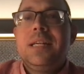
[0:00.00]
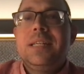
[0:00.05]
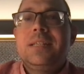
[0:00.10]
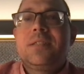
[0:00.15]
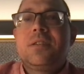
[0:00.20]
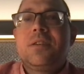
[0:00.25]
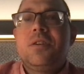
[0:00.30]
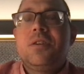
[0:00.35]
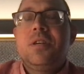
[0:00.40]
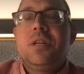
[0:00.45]

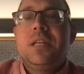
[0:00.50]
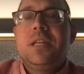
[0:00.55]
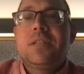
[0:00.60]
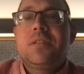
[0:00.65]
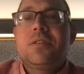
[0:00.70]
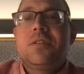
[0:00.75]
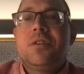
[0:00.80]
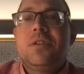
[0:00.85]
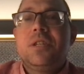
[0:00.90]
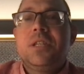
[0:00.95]
it's
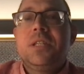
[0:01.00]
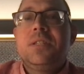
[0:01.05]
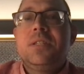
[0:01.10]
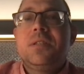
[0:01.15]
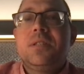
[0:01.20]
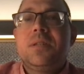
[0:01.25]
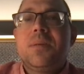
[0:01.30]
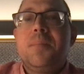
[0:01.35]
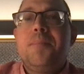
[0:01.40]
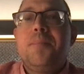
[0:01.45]
gonna
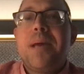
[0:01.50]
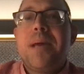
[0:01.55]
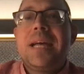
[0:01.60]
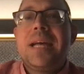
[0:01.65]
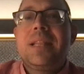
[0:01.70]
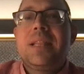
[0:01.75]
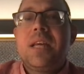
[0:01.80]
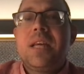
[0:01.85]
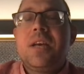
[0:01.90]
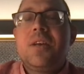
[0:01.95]
lead to some
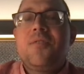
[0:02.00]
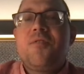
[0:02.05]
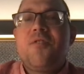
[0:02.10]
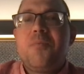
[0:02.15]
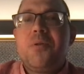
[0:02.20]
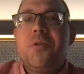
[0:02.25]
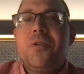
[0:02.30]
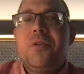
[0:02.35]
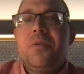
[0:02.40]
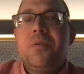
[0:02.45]
bad things
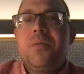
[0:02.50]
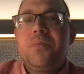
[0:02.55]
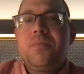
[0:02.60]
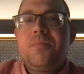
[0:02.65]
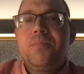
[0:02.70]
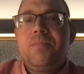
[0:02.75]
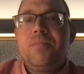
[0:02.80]
for Purdue.